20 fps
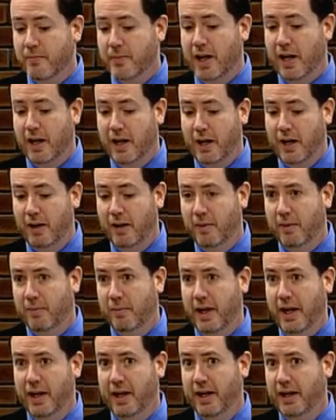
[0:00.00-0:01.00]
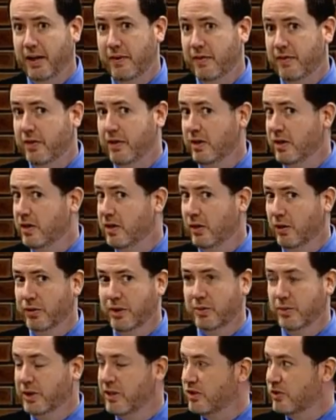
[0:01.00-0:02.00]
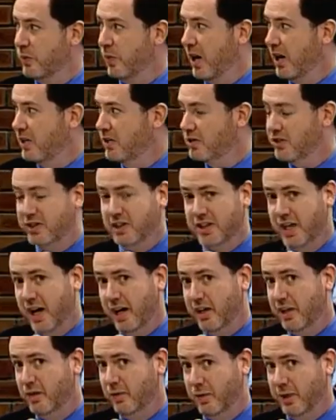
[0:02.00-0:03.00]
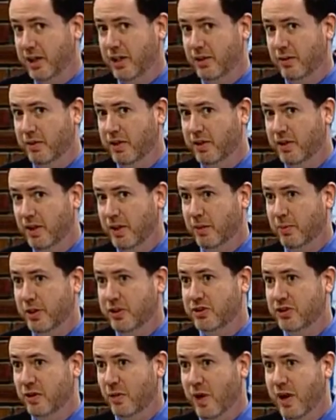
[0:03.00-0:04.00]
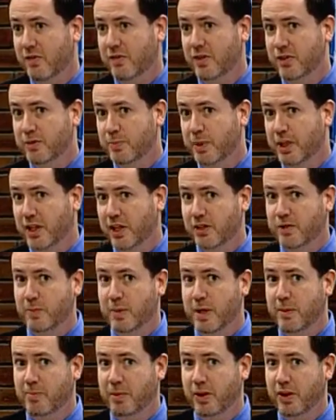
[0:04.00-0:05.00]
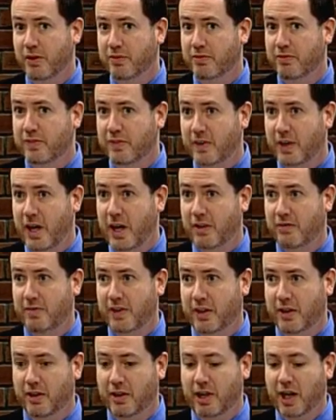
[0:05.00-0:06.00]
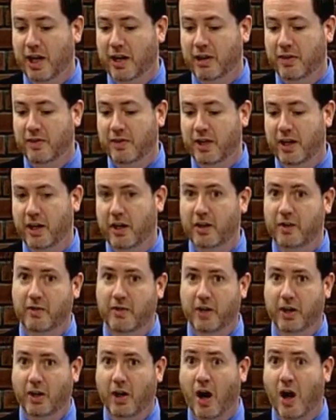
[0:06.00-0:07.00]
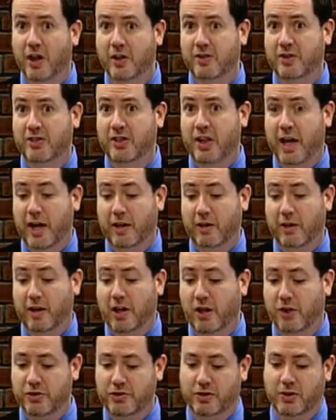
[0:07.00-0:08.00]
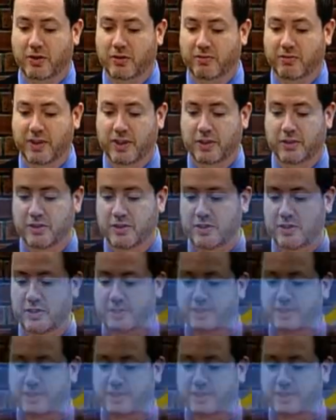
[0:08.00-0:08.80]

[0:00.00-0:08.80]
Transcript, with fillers: Um, and the only reason why you see any greenery there whatsoever is because people have, have irrigated their, their gardens and agricultural fields.